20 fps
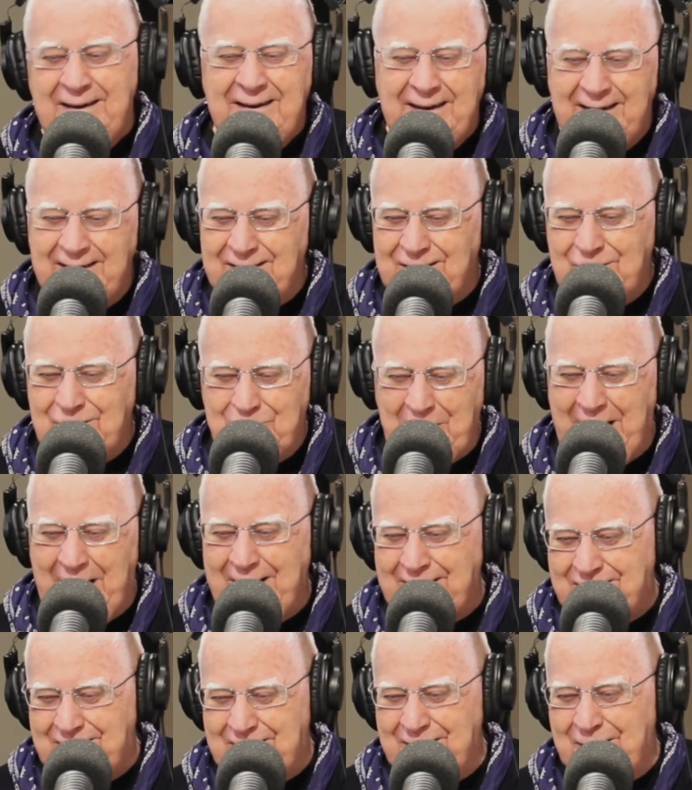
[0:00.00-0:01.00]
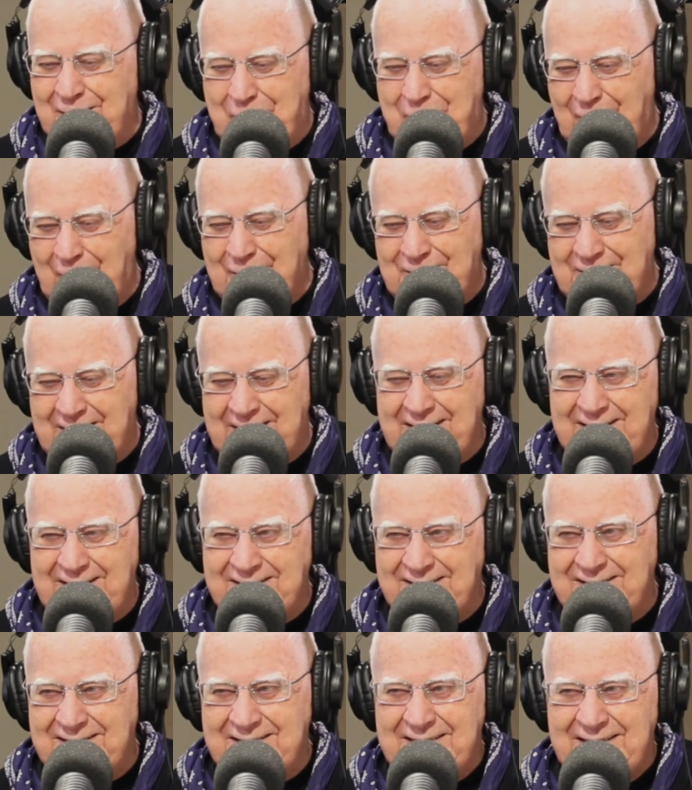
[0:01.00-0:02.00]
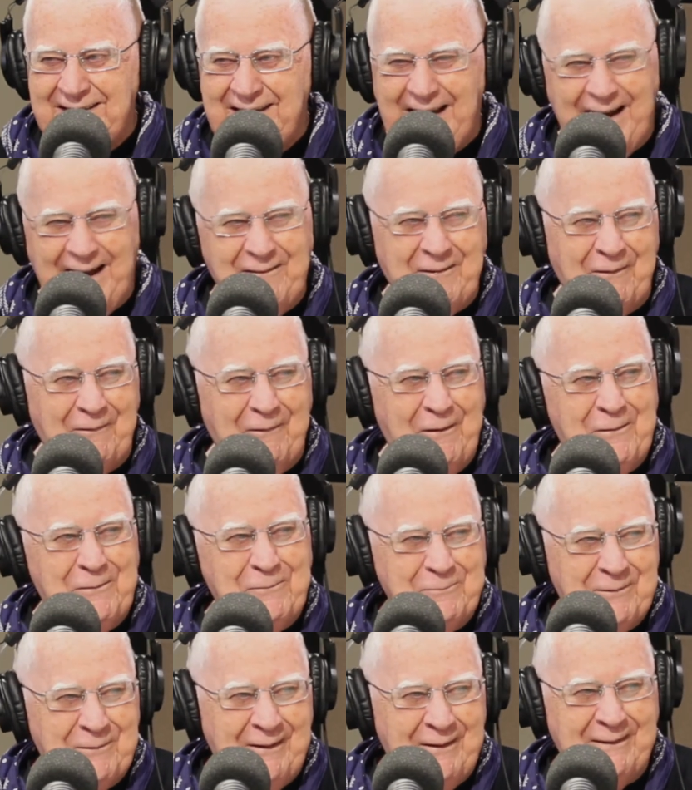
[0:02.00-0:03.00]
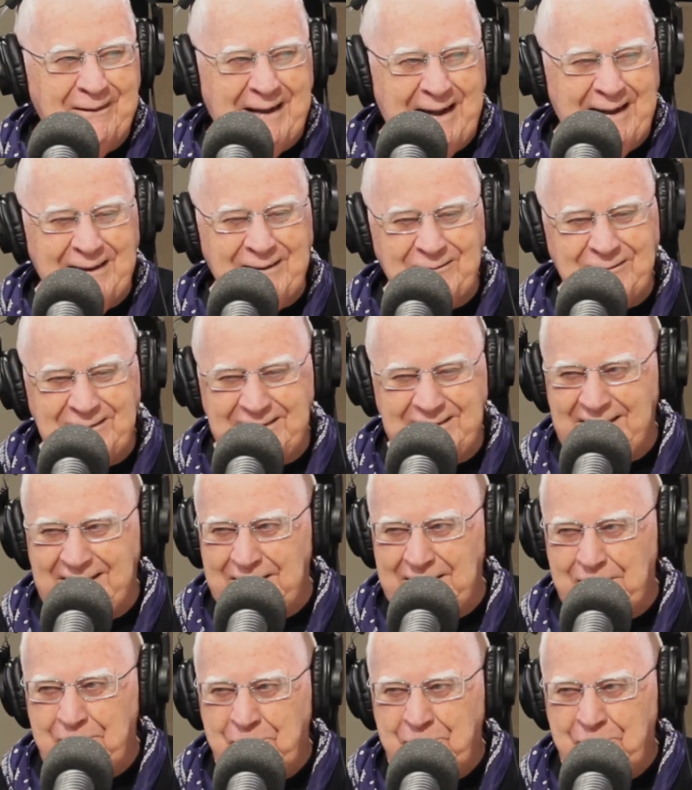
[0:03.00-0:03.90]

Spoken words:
and the Spanish and the Portuguese have their own paradigms that,